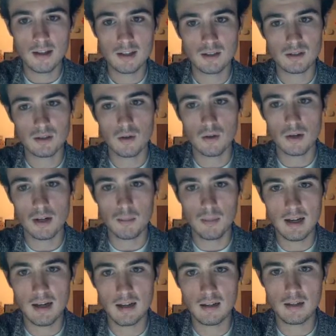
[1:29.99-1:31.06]
And so I'm
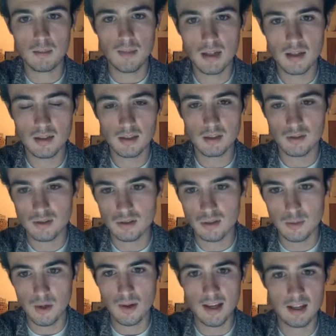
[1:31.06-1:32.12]
not immediately
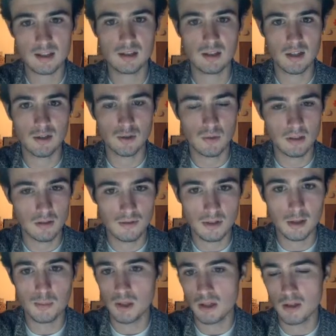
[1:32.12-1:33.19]
concerned about castling. I just want to
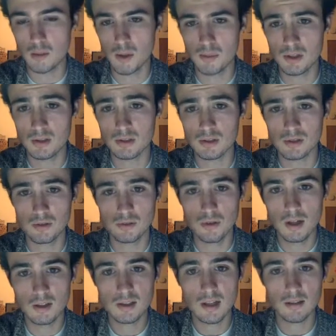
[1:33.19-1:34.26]
develop and get all my pieces to
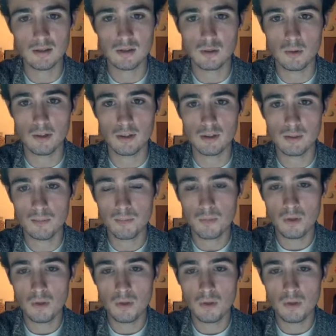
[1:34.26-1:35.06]
solid squares.